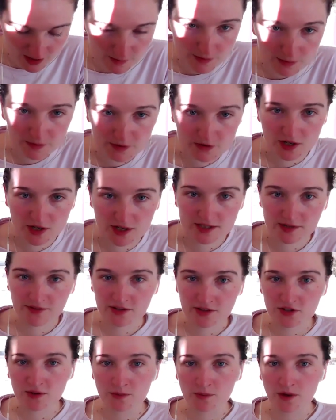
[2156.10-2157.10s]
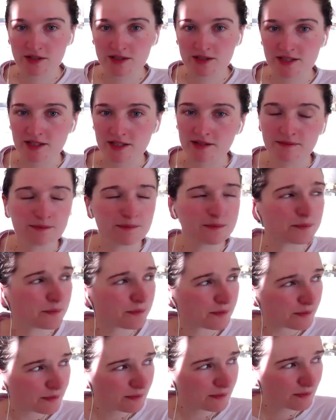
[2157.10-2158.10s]
to summer projects, I've actually worked in
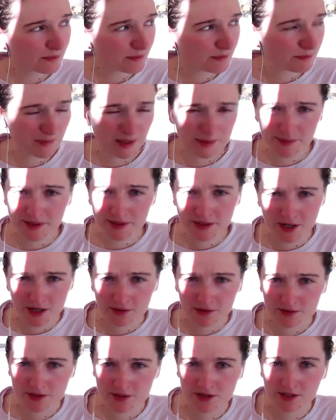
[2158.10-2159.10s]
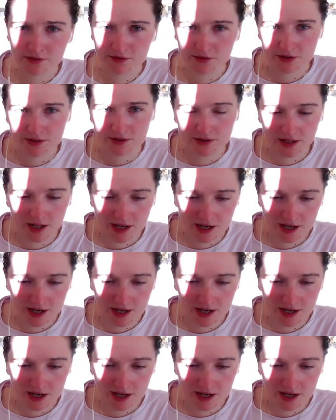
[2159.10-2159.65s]
maybe 9 or so different